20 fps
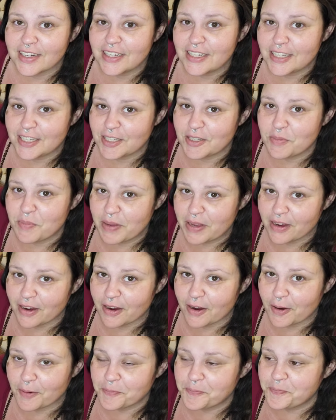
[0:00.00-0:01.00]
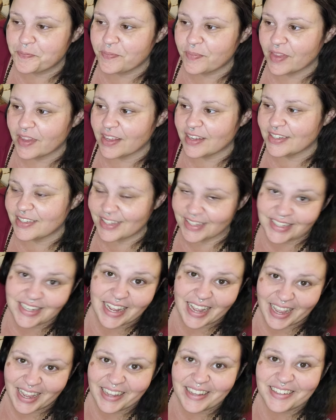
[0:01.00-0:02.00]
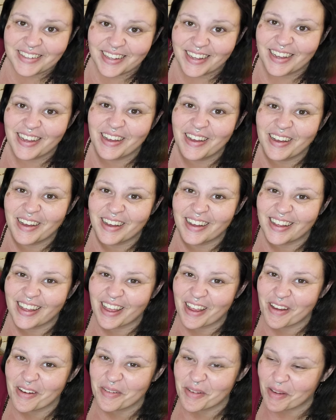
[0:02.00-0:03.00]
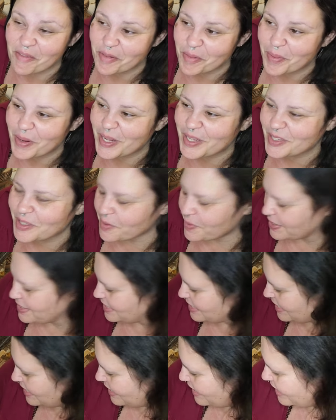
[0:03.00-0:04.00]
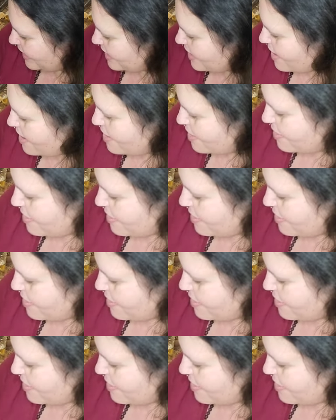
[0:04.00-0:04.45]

going to disappear today. Everybody is going to eat it